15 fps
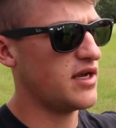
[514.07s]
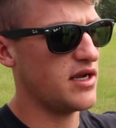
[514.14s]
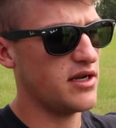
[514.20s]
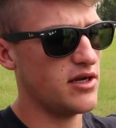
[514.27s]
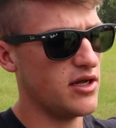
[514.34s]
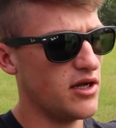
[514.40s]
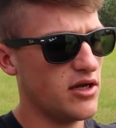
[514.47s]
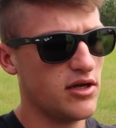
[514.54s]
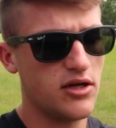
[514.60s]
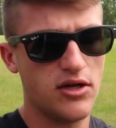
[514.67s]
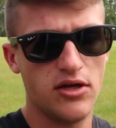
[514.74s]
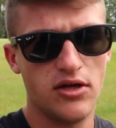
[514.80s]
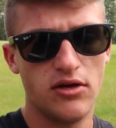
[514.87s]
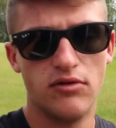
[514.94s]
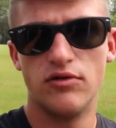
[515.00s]
and uh,
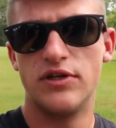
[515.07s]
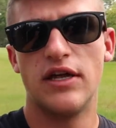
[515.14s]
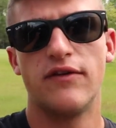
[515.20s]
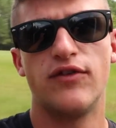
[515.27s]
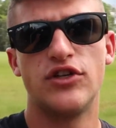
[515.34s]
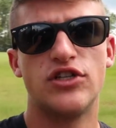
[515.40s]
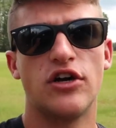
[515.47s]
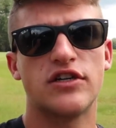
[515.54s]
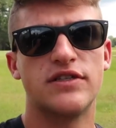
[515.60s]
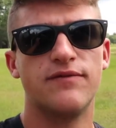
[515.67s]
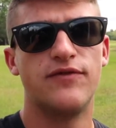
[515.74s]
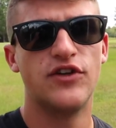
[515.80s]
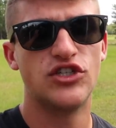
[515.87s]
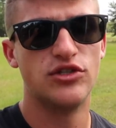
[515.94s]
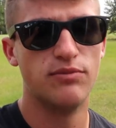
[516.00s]
we'll definitely talk
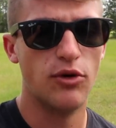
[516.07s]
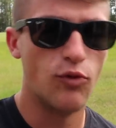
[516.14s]
some fishing.